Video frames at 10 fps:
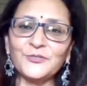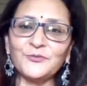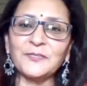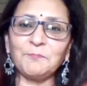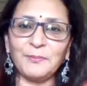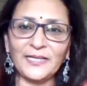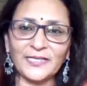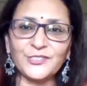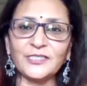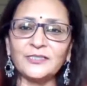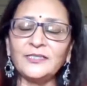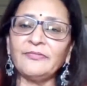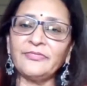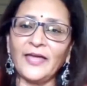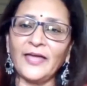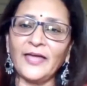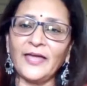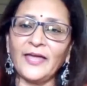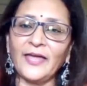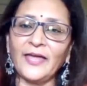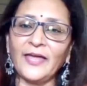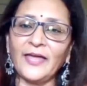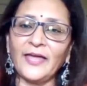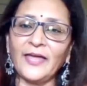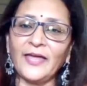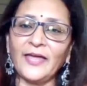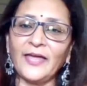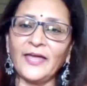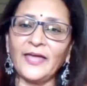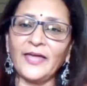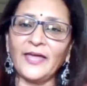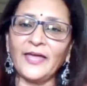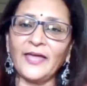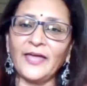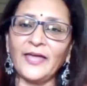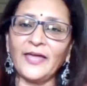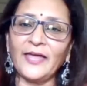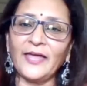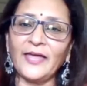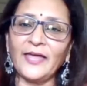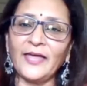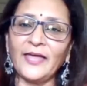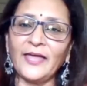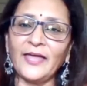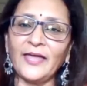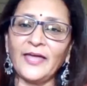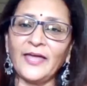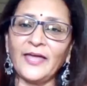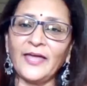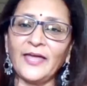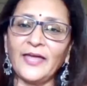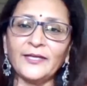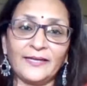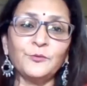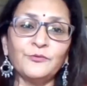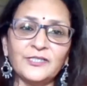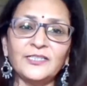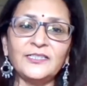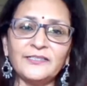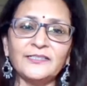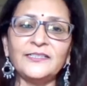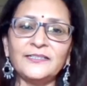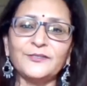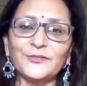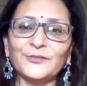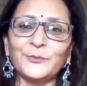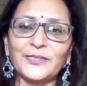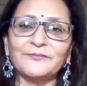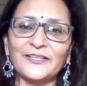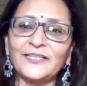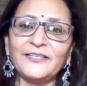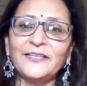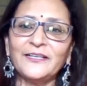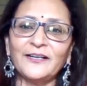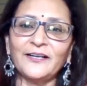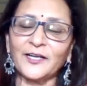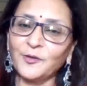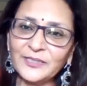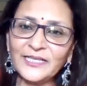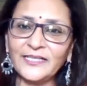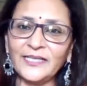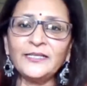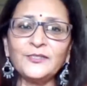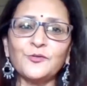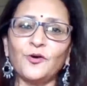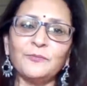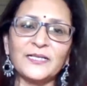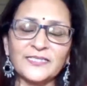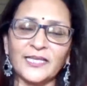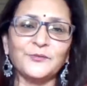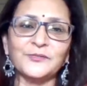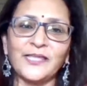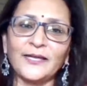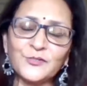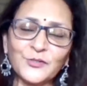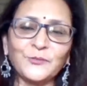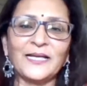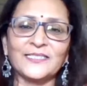It's a pleasure, and thank you to Entab and you and your girls back end who really, were very accommodating to all my schedules. Thank you so much.